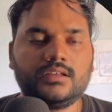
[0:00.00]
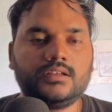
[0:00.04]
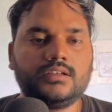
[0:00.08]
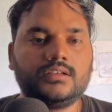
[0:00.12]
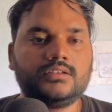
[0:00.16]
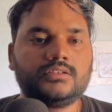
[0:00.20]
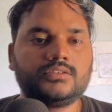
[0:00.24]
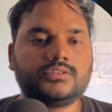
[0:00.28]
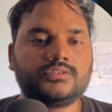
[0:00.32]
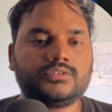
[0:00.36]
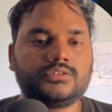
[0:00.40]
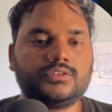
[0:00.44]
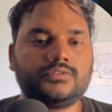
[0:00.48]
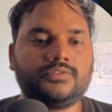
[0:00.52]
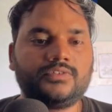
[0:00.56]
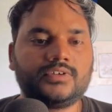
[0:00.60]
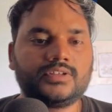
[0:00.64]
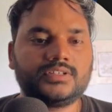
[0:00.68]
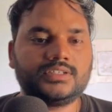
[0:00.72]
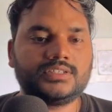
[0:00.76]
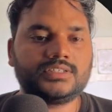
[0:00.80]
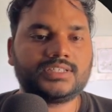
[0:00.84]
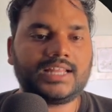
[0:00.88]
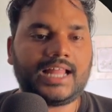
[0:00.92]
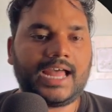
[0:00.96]
So the
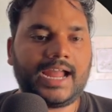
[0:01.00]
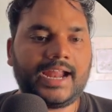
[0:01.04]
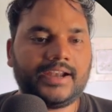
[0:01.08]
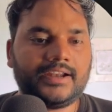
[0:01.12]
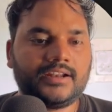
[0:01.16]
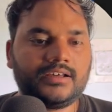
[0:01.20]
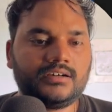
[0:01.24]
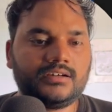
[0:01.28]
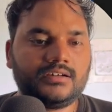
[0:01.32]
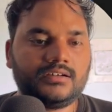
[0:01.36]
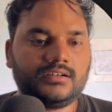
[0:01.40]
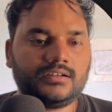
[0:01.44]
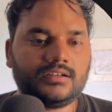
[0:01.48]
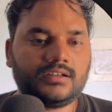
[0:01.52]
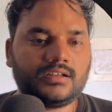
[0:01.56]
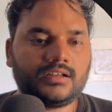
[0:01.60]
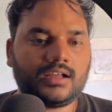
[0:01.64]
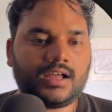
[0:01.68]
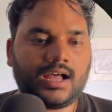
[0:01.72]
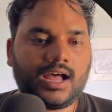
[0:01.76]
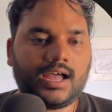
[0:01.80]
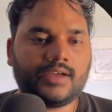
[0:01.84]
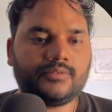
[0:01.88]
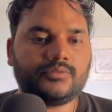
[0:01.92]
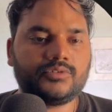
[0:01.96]
further slider,
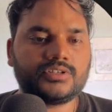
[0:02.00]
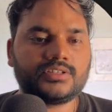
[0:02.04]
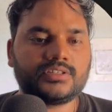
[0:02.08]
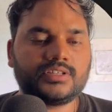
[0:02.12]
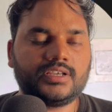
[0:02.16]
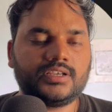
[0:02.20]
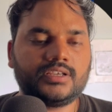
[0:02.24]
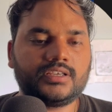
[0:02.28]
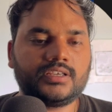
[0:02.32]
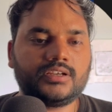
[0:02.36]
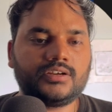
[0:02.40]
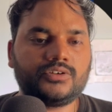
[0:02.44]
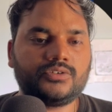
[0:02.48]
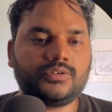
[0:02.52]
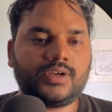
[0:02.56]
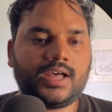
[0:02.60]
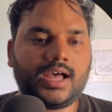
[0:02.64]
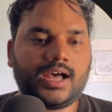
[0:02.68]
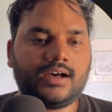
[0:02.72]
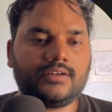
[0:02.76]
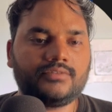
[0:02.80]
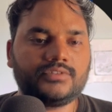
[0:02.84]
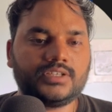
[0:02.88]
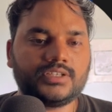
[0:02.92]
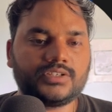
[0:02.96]
I was thinking to
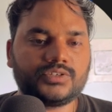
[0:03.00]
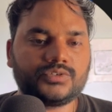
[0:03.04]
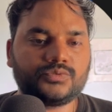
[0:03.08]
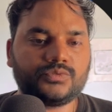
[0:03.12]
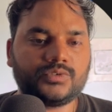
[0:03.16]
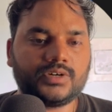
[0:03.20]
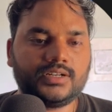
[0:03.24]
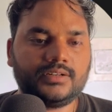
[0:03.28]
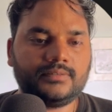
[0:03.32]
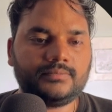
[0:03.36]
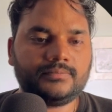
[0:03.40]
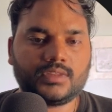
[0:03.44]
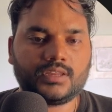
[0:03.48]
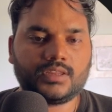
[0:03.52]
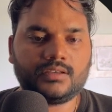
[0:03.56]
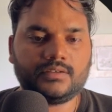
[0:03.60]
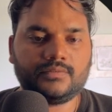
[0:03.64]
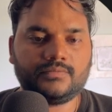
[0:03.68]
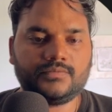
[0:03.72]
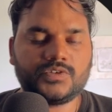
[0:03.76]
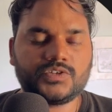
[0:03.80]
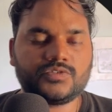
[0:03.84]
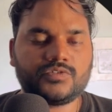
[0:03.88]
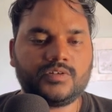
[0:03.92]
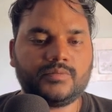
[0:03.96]
have this one,
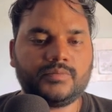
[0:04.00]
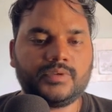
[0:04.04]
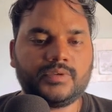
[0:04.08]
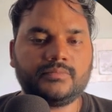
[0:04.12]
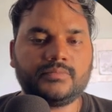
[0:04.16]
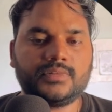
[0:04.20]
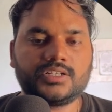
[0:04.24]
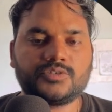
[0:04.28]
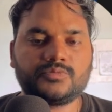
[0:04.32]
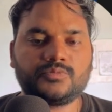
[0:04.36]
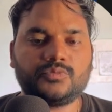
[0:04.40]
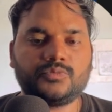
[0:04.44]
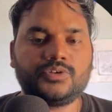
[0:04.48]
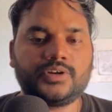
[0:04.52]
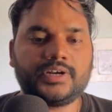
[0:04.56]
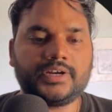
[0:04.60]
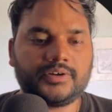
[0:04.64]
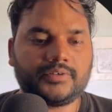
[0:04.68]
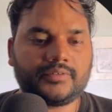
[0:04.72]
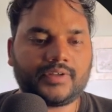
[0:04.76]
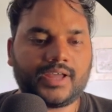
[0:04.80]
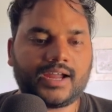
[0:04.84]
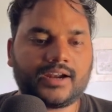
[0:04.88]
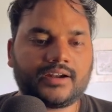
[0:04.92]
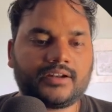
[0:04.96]
which will be much more
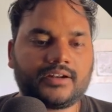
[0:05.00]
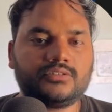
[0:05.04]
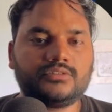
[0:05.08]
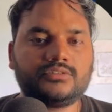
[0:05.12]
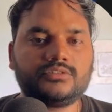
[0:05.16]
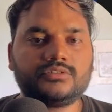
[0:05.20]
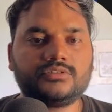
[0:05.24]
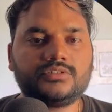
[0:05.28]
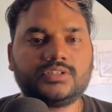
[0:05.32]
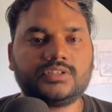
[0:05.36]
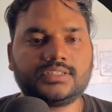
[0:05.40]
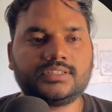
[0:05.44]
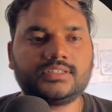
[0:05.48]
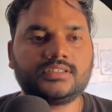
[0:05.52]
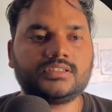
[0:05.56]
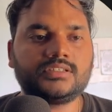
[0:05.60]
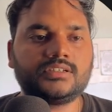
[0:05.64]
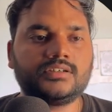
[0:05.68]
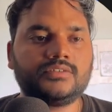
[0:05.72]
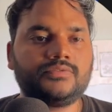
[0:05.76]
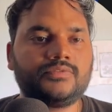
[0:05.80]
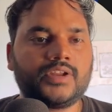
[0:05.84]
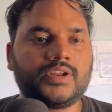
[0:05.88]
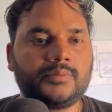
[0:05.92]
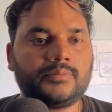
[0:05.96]
interactive. So this is
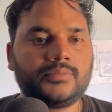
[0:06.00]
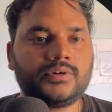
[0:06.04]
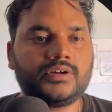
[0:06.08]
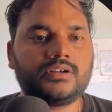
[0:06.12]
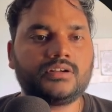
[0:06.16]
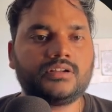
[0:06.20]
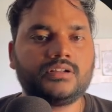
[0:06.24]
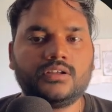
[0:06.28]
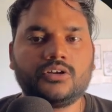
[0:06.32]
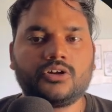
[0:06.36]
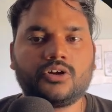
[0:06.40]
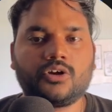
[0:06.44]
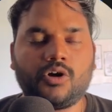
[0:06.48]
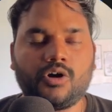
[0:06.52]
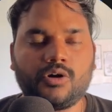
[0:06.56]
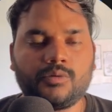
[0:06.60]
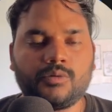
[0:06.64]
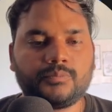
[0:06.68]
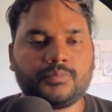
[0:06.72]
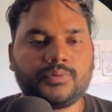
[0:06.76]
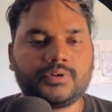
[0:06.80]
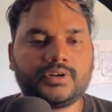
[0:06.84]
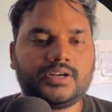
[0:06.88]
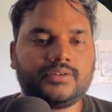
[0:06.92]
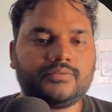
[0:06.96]
a framer
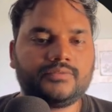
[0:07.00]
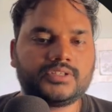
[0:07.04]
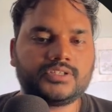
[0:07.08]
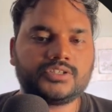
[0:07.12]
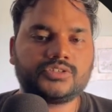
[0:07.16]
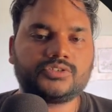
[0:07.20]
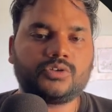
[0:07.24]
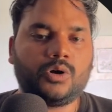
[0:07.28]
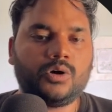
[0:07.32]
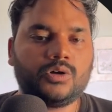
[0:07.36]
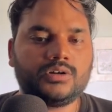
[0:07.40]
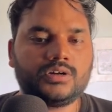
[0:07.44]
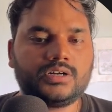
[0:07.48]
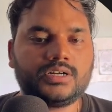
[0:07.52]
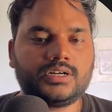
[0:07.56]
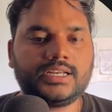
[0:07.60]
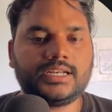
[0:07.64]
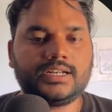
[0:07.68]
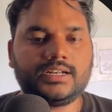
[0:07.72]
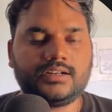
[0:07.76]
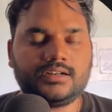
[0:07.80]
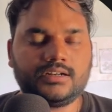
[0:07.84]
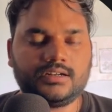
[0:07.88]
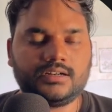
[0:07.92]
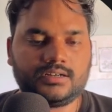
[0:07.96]
component which is
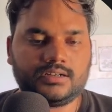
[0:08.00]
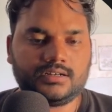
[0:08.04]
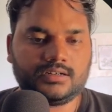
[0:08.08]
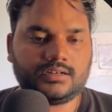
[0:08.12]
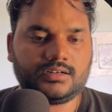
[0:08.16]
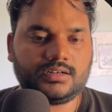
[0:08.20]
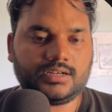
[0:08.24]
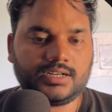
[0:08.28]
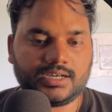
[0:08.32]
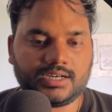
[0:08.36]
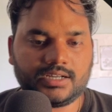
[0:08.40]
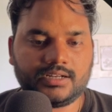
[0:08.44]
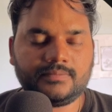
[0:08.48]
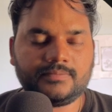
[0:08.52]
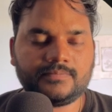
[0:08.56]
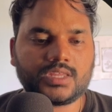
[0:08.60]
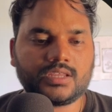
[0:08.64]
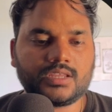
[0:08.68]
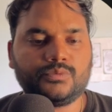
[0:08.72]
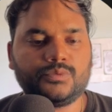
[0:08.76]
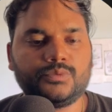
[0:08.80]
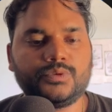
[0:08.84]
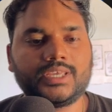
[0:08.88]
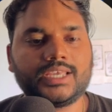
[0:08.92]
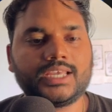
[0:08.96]
already done.
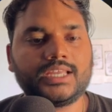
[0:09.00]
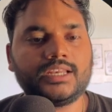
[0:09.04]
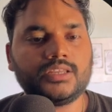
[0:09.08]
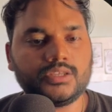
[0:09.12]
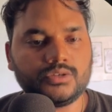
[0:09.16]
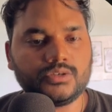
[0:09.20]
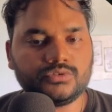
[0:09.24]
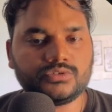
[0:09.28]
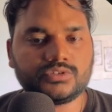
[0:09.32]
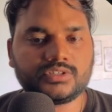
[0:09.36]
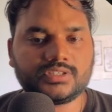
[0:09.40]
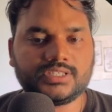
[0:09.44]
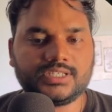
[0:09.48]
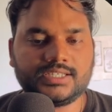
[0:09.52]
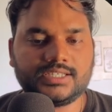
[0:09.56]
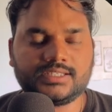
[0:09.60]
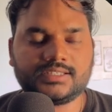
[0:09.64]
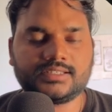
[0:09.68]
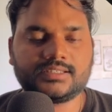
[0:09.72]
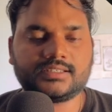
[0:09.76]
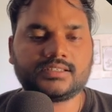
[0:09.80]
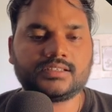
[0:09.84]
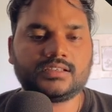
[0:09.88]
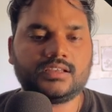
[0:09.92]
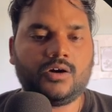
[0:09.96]
We can use
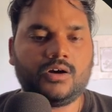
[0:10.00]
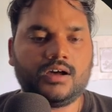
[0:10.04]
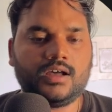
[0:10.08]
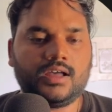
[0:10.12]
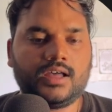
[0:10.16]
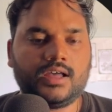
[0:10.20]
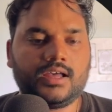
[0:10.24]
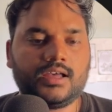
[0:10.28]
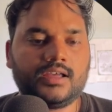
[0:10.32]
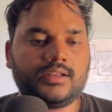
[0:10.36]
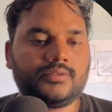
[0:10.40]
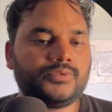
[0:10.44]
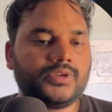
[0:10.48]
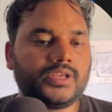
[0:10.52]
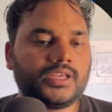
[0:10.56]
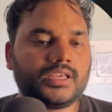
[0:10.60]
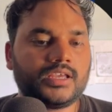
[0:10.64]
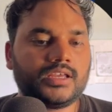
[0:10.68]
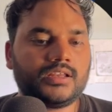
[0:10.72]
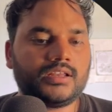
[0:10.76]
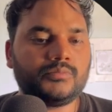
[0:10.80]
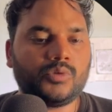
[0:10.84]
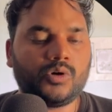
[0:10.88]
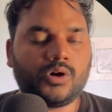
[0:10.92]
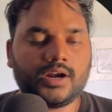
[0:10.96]
this and we
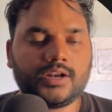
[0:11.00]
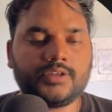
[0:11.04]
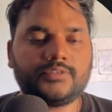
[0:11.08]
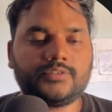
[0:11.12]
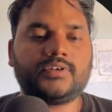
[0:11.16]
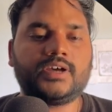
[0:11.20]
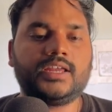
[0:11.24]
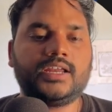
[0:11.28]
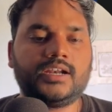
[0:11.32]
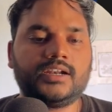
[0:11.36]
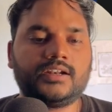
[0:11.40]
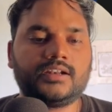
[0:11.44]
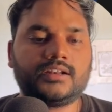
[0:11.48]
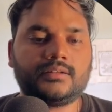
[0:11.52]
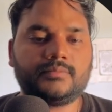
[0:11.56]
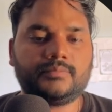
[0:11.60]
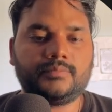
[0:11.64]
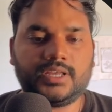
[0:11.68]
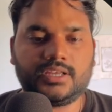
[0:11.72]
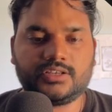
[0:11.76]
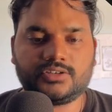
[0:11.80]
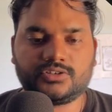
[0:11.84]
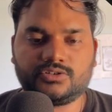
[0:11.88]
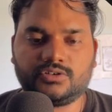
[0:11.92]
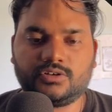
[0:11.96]
can modify it
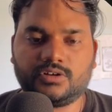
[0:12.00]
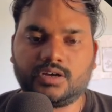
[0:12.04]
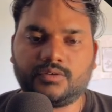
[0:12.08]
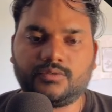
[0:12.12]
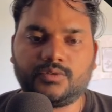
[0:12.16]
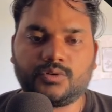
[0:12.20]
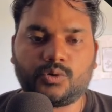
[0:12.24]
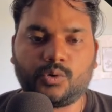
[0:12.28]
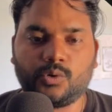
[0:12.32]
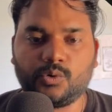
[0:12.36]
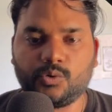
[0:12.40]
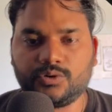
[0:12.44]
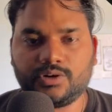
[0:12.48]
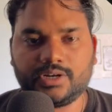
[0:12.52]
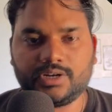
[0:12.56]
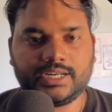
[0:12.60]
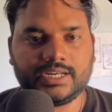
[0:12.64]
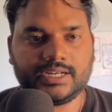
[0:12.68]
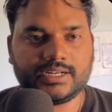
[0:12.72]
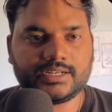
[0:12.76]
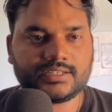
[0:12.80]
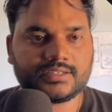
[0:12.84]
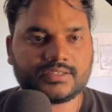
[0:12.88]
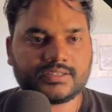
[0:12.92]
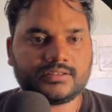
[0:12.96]
based on our own
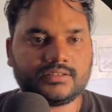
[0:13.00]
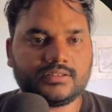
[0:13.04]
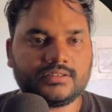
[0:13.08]
needs.